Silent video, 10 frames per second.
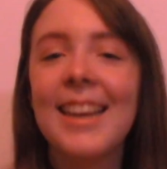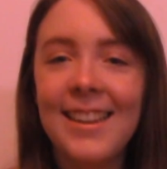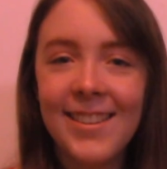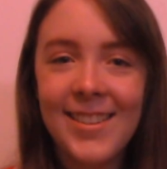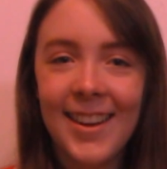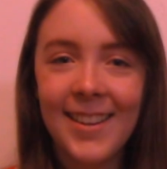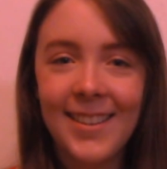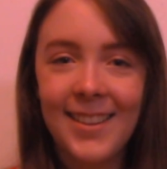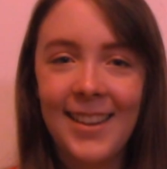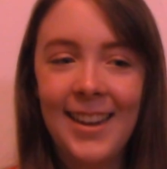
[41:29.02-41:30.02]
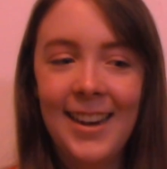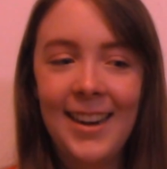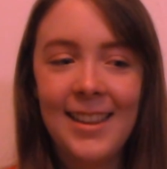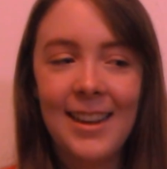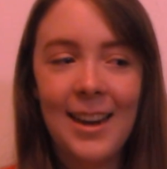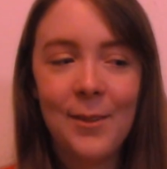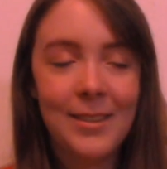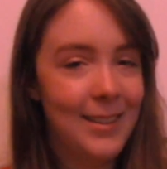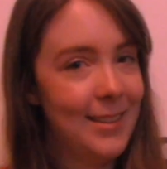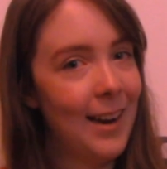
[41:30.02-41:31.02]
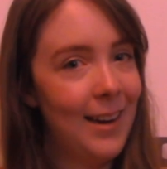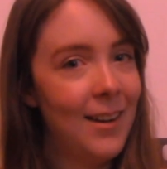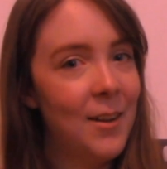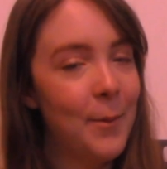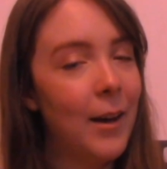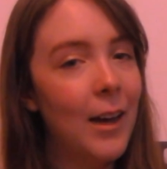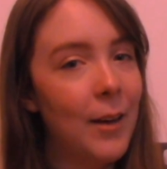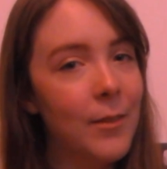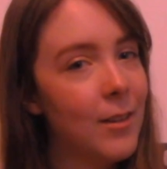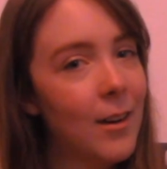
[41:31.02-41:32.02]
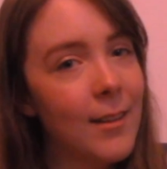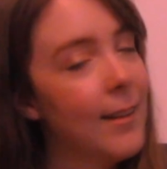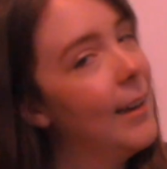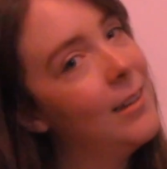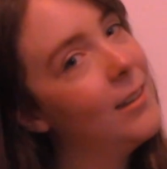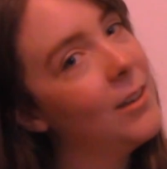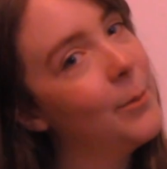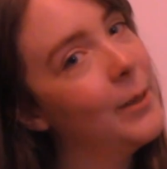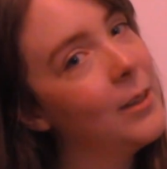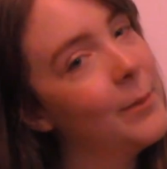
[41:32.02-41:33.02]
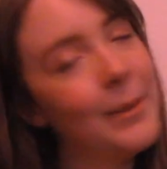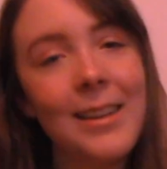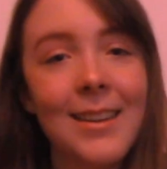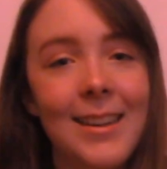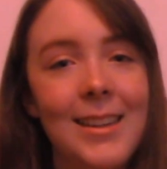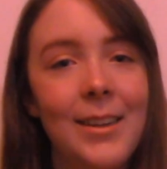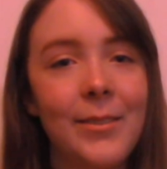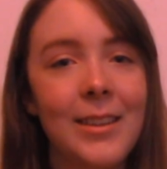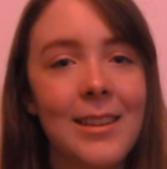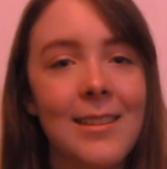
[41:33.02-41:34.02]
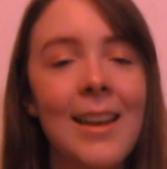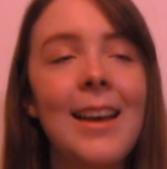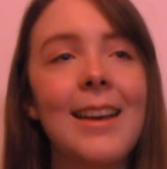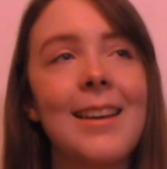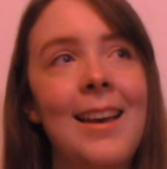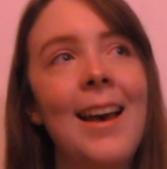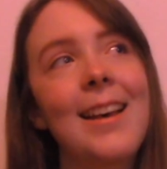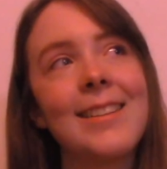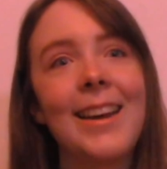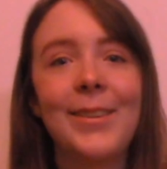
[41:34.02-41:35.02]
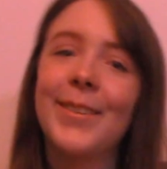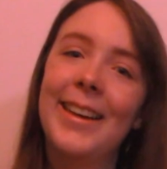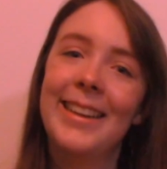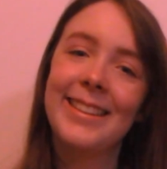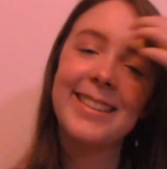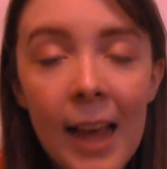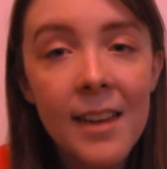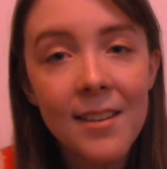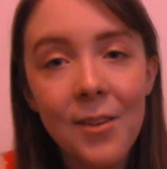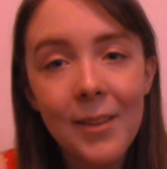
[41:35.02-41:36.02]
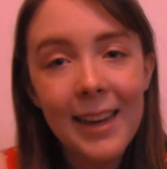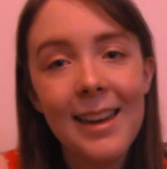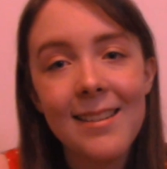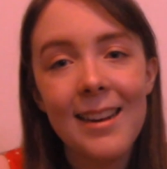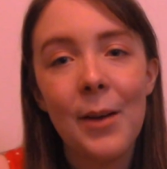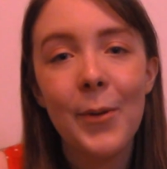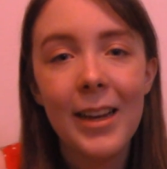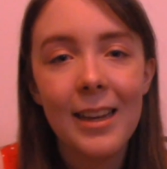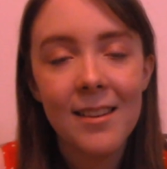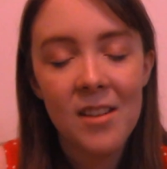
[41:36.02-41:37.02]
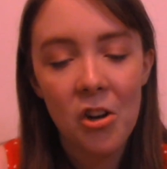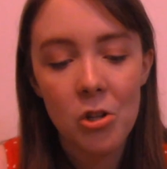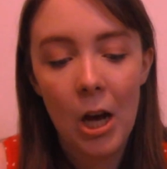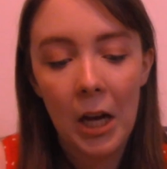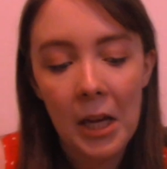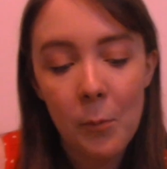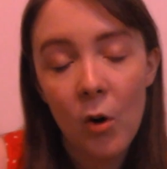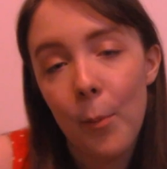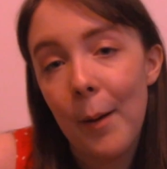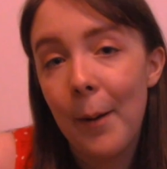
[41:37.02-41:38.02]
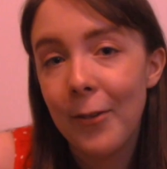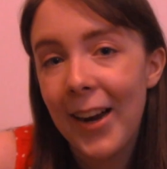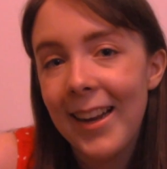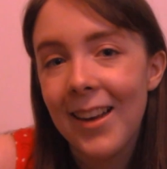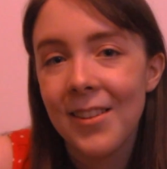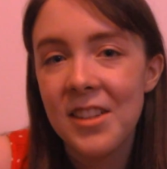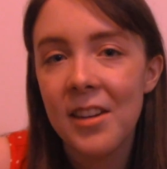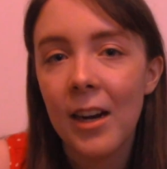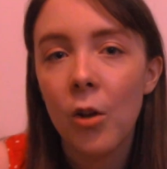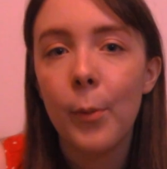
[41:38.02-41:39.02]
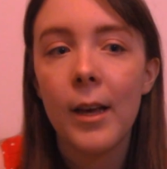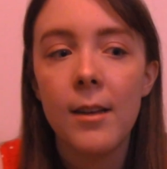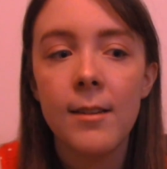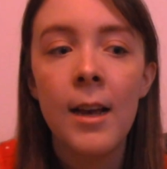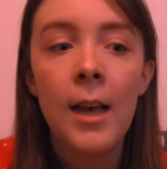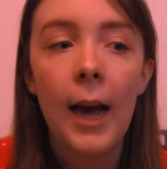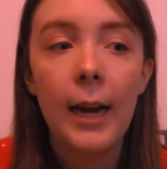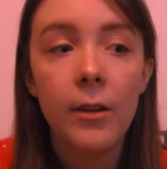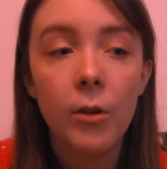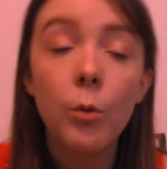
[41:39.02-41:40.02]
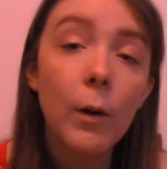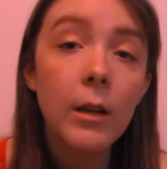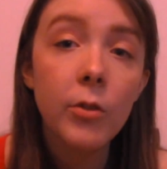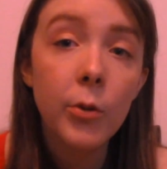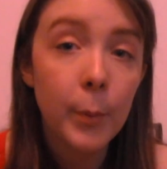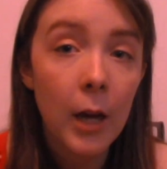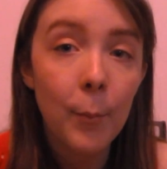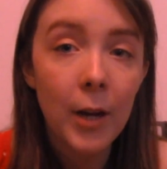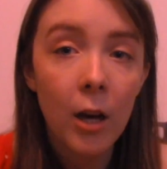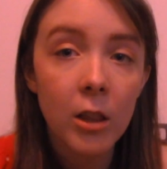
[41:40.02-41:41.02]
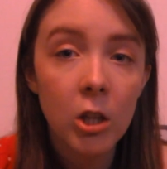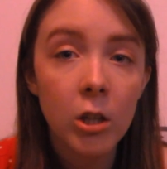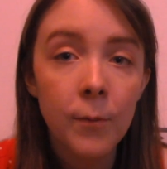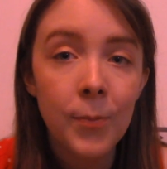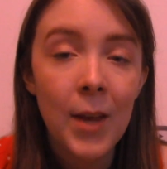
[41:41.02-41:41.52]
can you tell that I was excited about Avatar The Last Airbender being on Netflix, because I was. So like I said, I want to start talking more about my writing on this channel because I do want to become an author